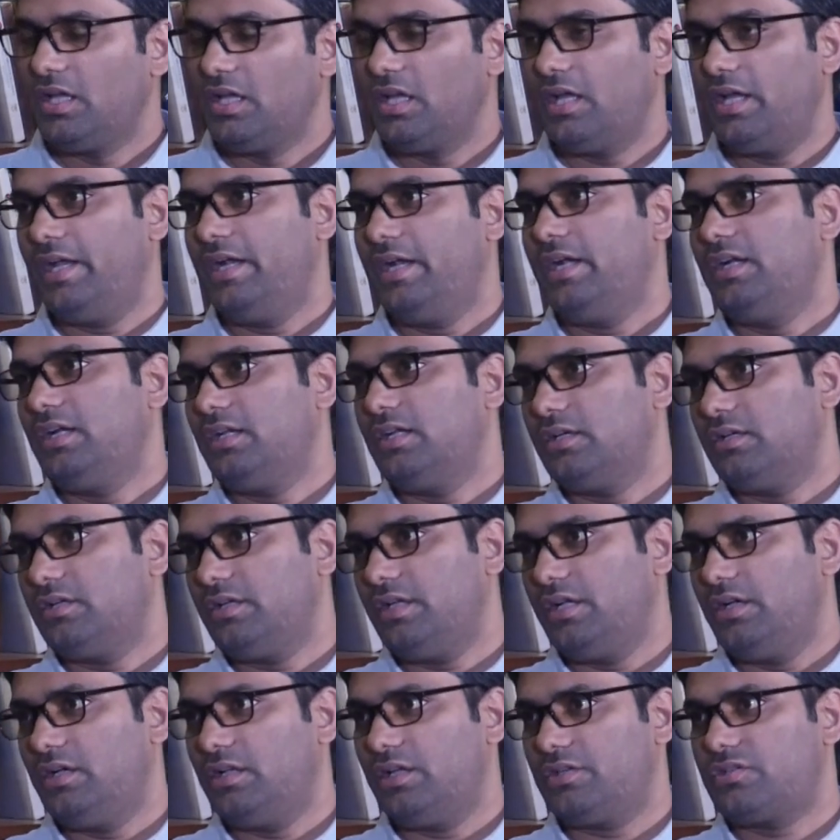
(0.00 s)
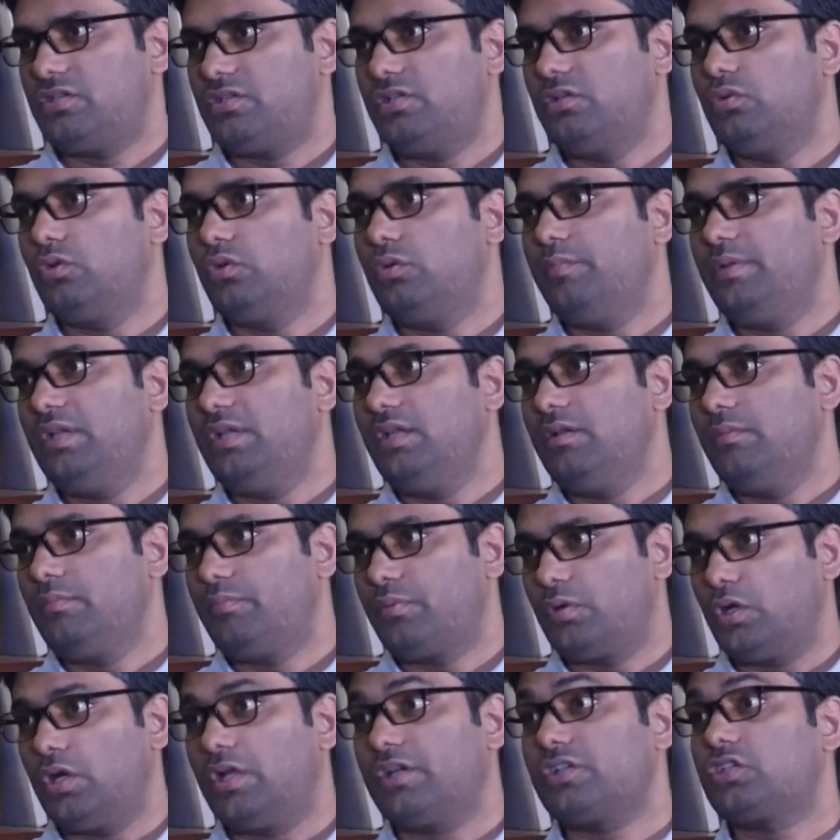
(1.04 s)
and industry could be
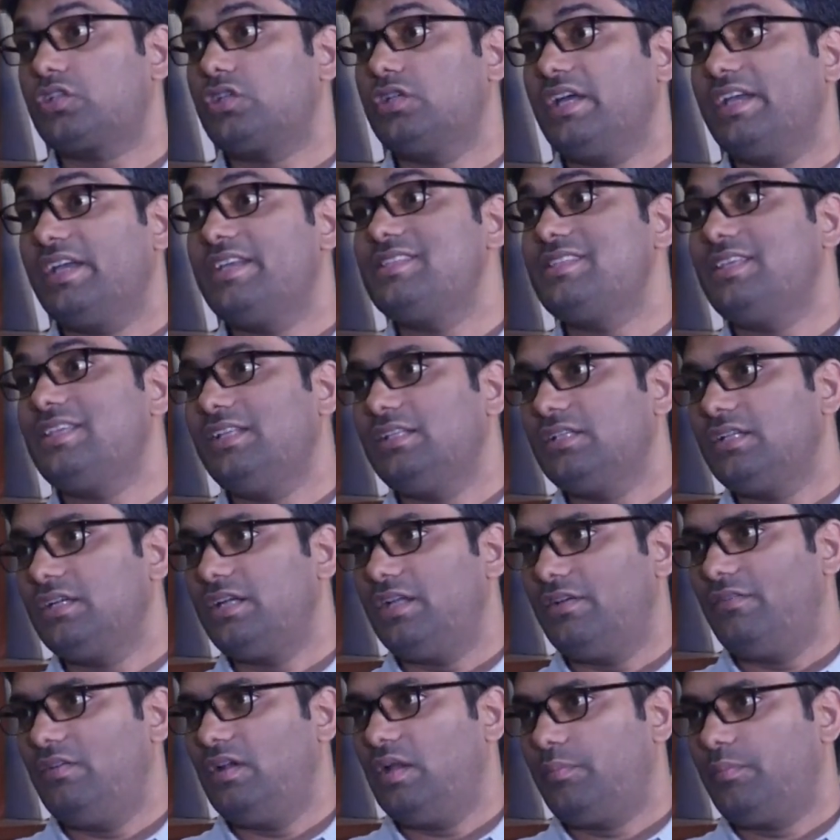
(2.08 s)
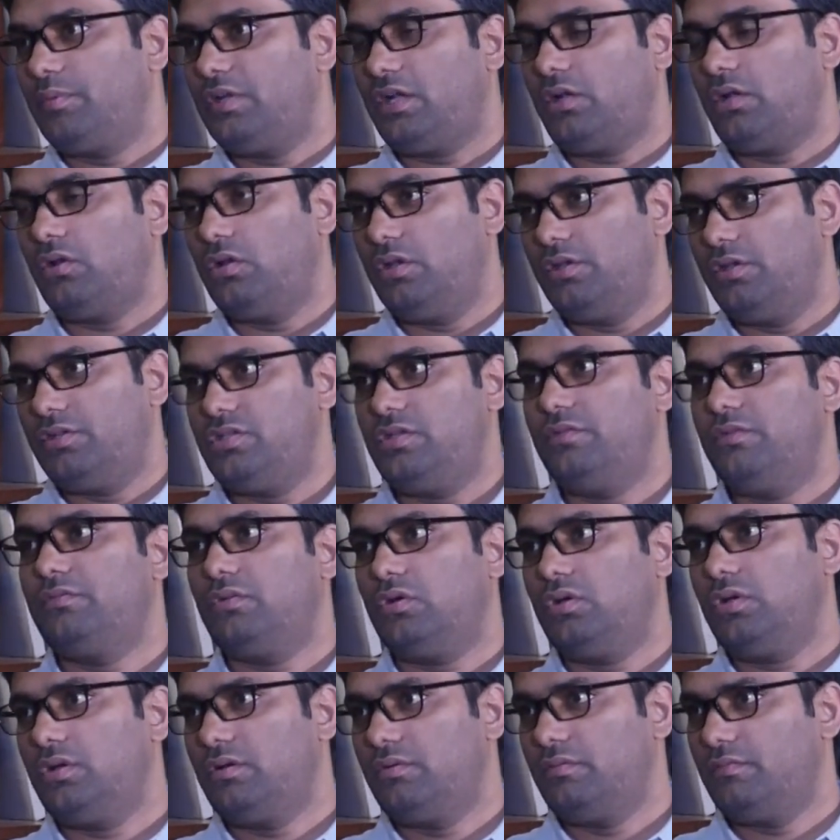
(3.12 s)
productionizing the developed technology
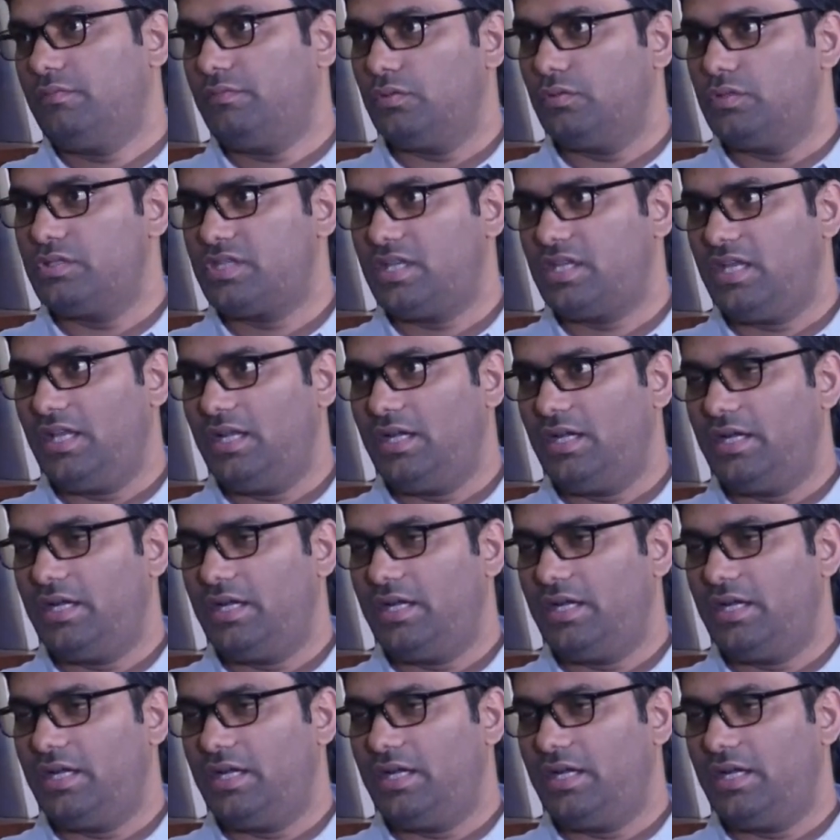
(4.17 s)
for full scale,